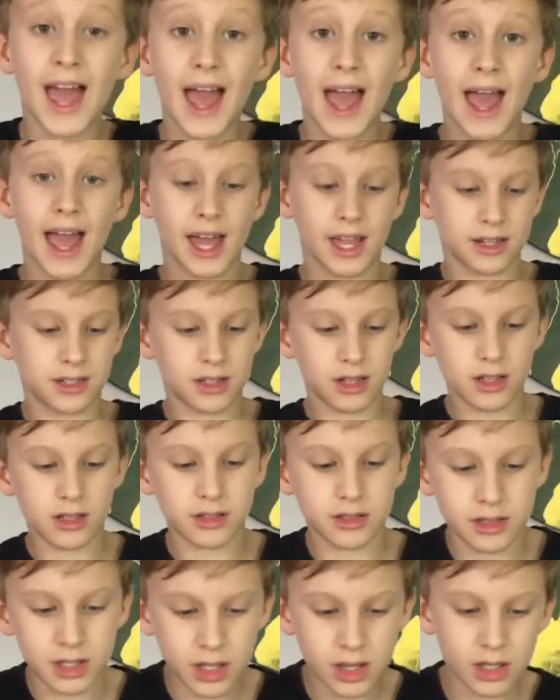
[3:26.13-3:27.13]
And
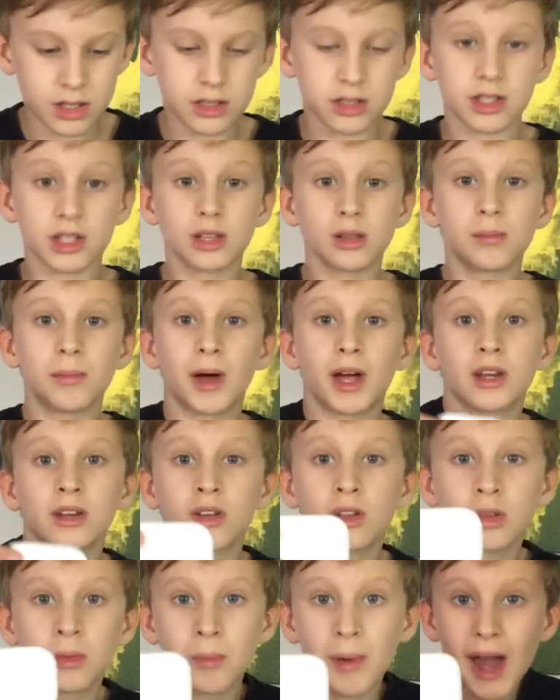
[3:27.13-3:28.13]
see this little button
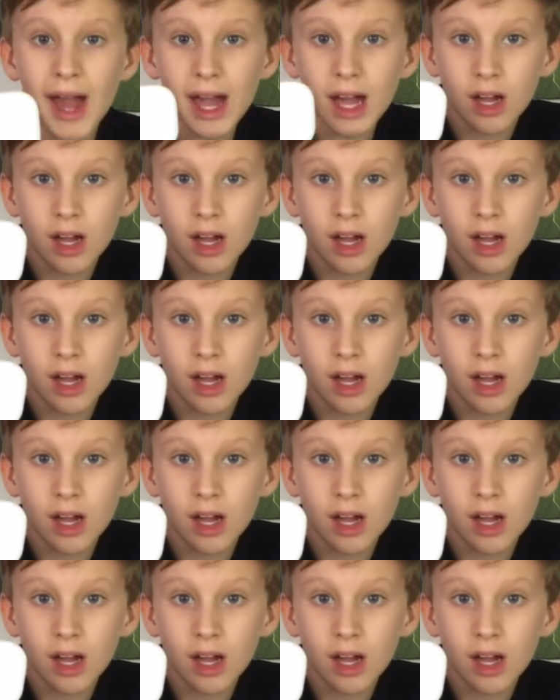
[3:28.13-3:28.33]
on the back?